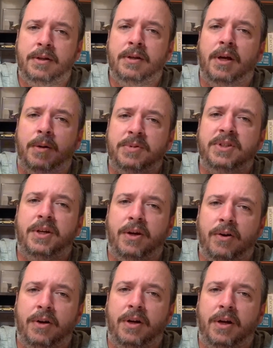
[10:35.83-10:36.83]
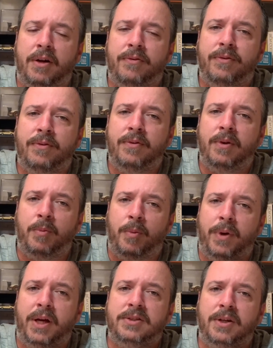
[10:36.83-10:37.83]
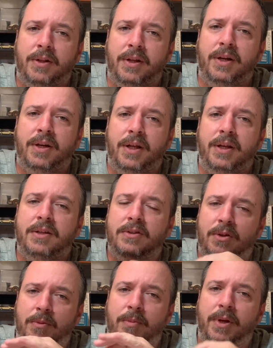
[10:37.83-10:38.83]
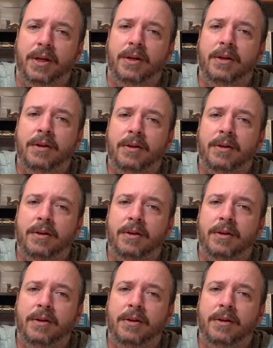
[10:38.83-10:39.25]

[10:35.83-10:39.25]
I'm secure enough in my masculinity to admit